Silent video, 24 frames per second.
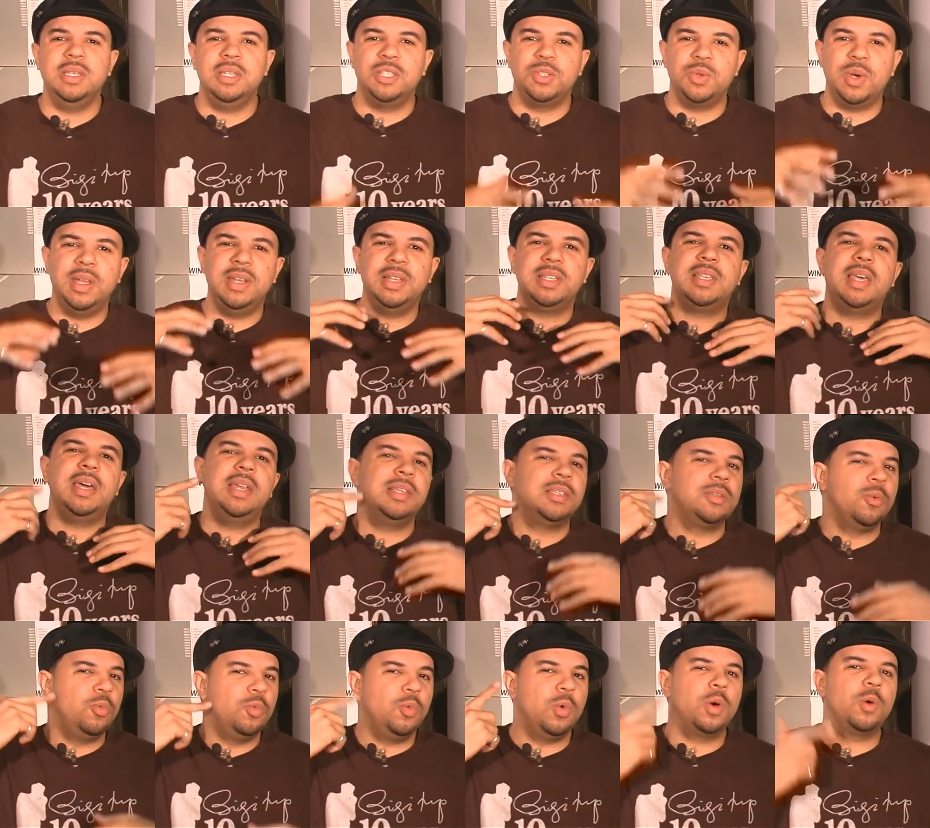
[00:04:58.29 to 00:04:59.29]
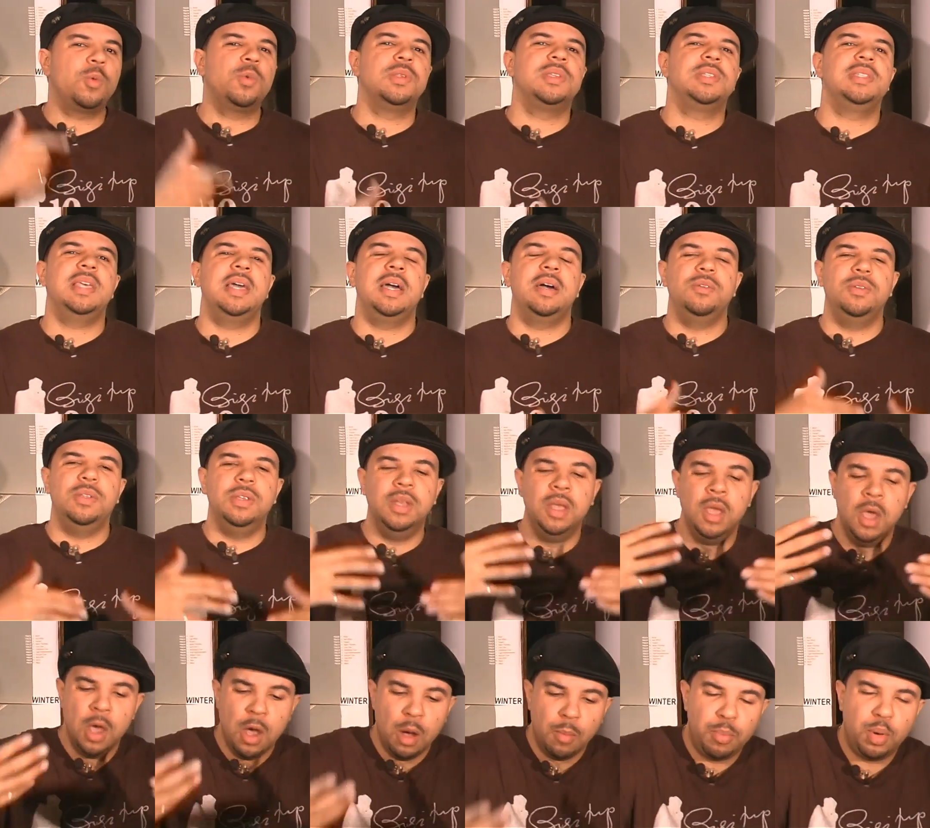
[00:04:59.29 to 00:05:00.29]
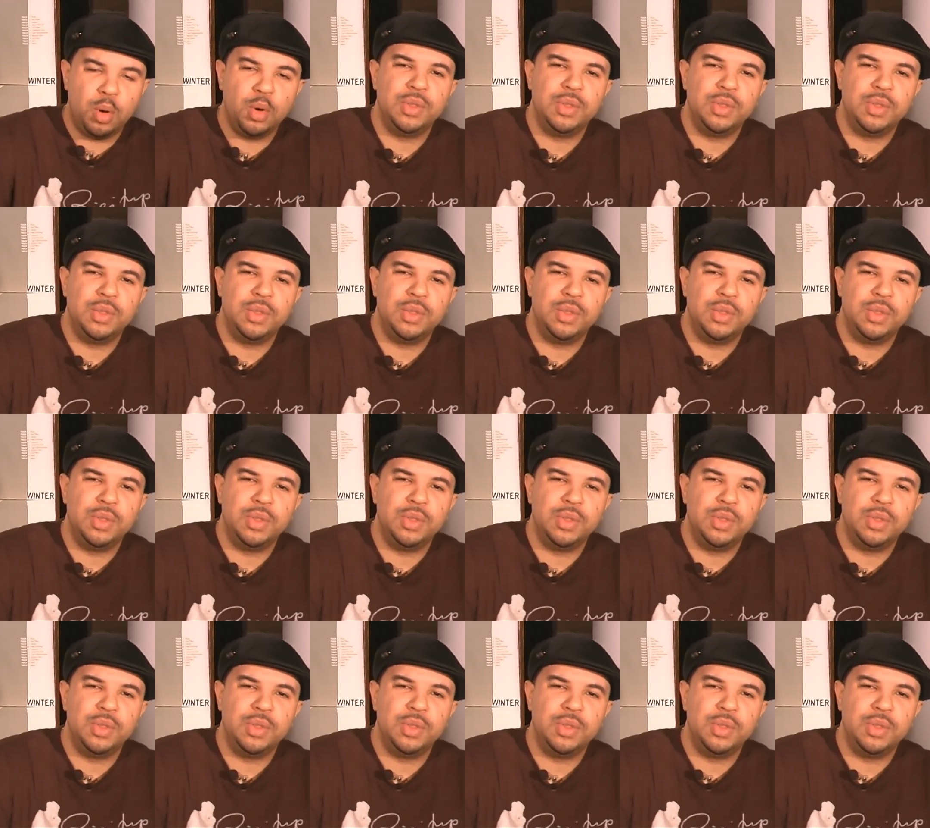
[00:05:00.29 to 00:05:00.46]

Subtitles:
So I decided to work with sound and pull the